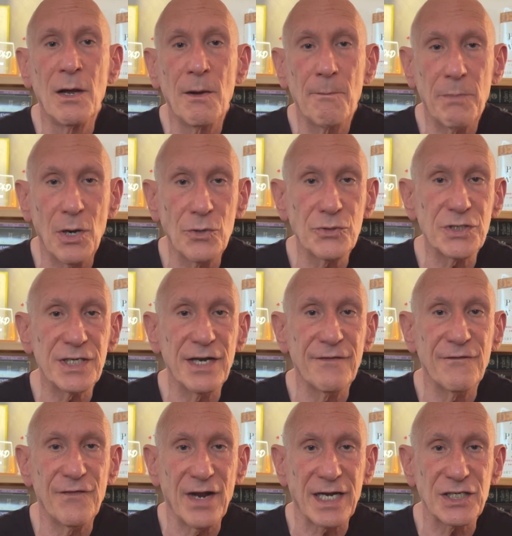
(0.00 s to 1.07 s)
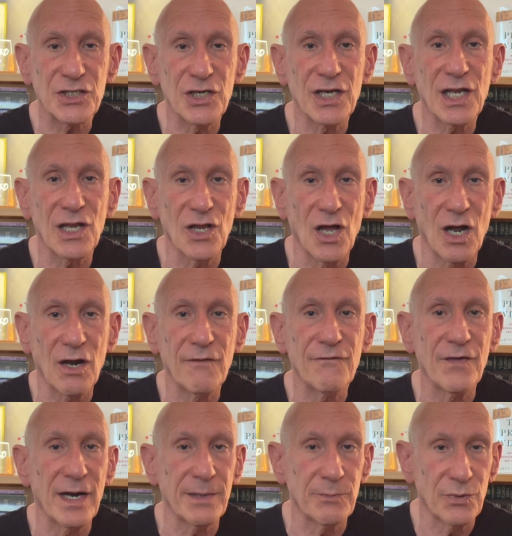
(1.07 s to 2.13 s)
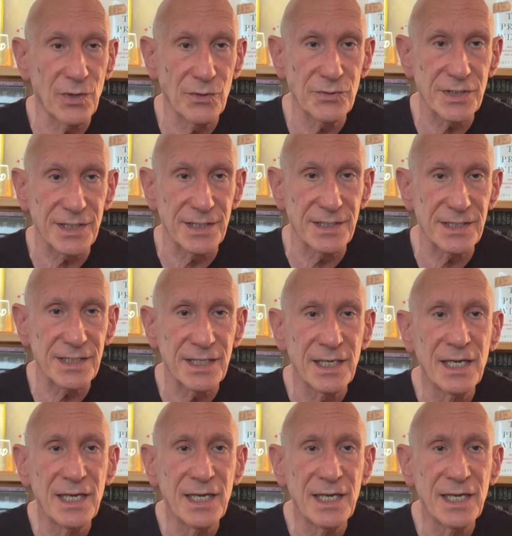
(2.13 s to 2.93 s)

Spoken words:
post-infection lung fibrosis,